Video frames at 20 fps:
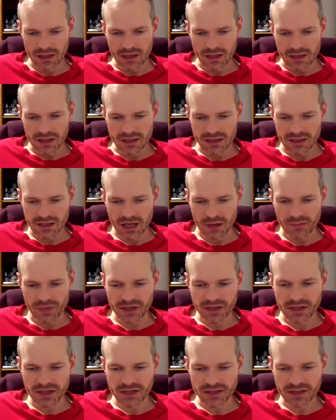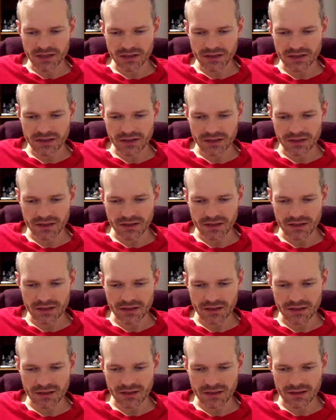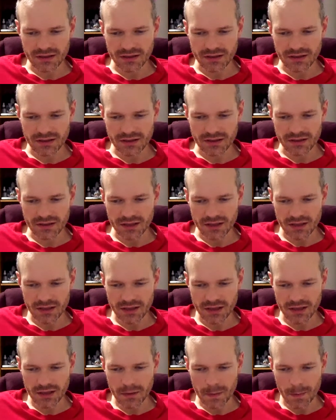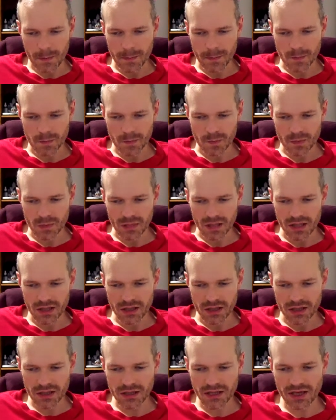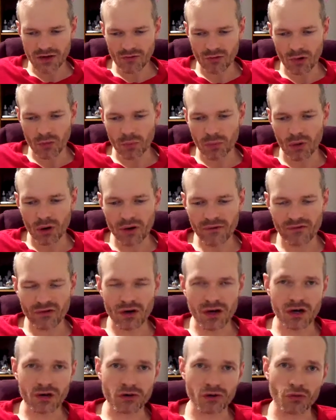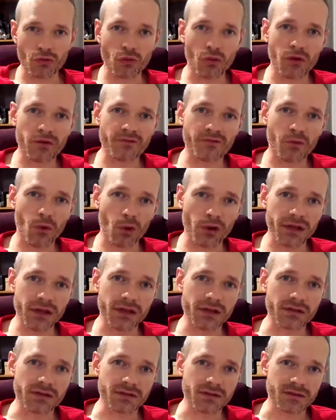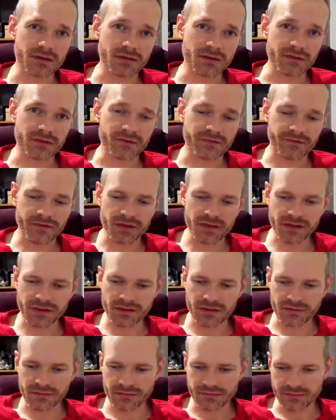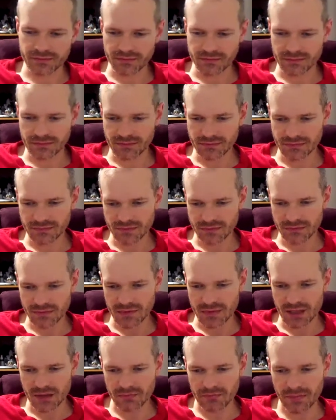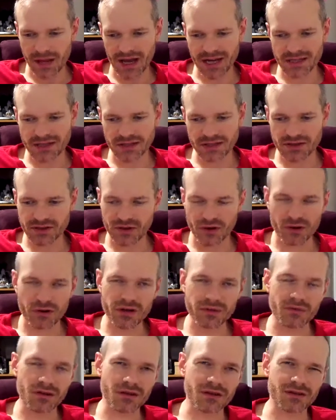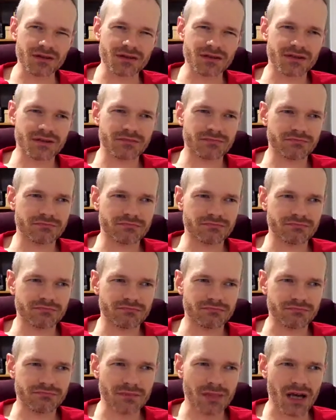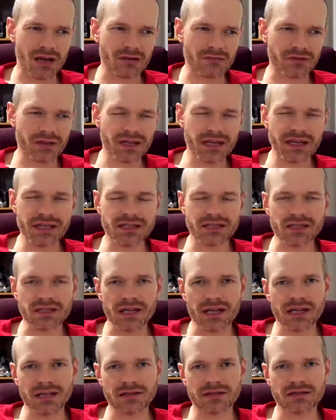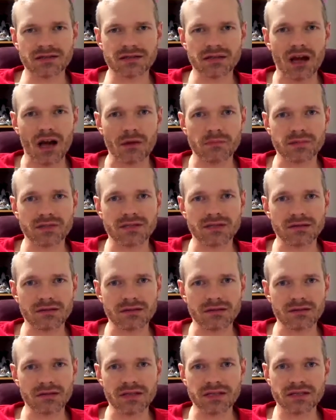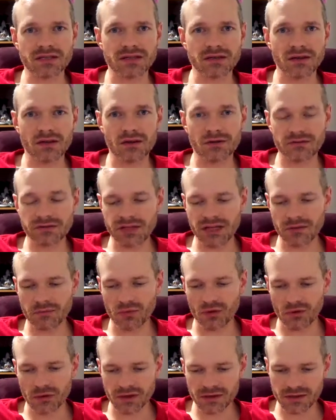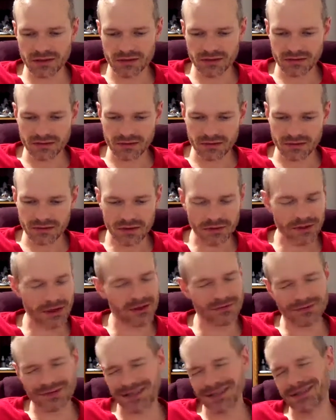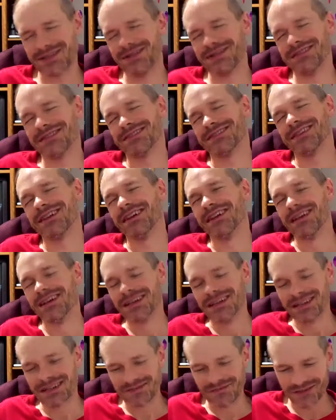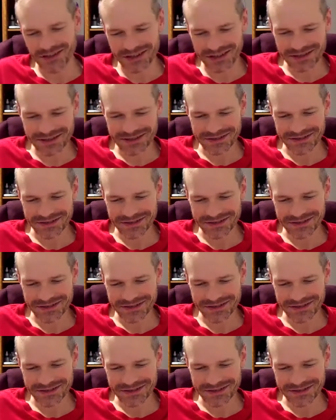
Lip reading: Stopping distance, you get 1 point for under 140 feet. Max is 30, because I don't think any sedan stops less than 110 points. 110 feet